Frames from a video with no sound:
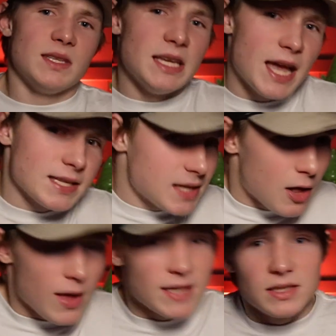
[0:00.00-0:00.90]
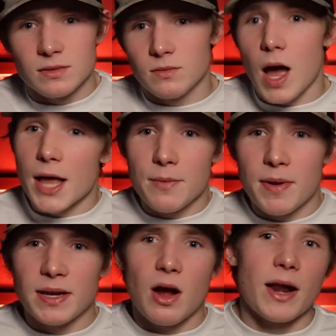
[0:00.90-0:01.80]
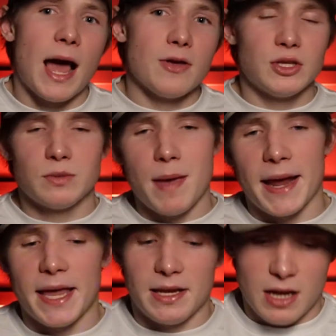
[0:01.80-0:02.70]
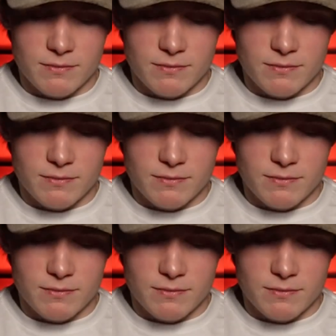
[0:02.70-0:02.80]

The ES/LS, depending on how you spec it,